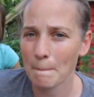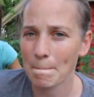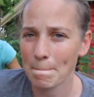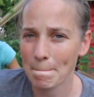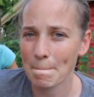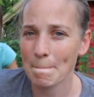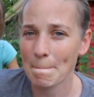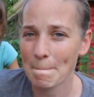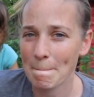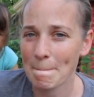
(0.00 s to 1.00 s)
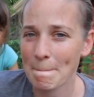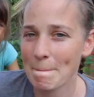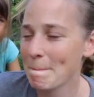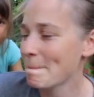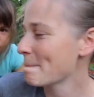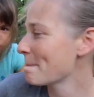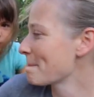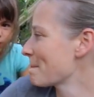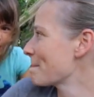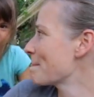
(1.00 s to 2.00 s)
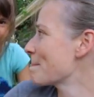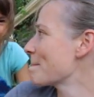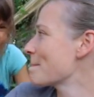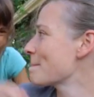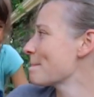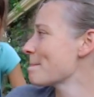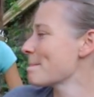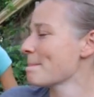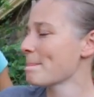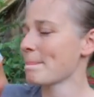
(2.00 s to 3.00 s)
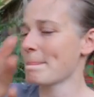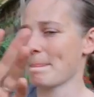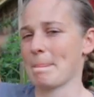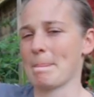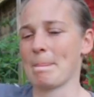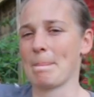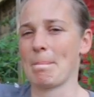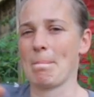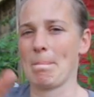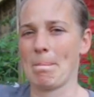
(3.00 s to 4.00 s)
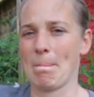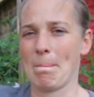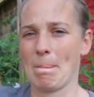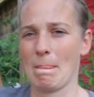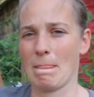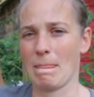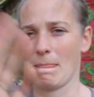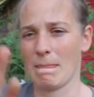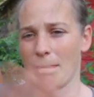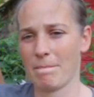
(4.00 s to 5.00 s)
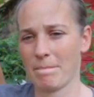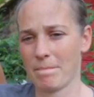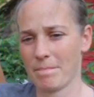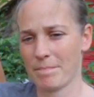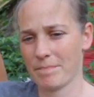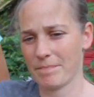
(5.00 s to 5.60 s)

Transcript: (silent)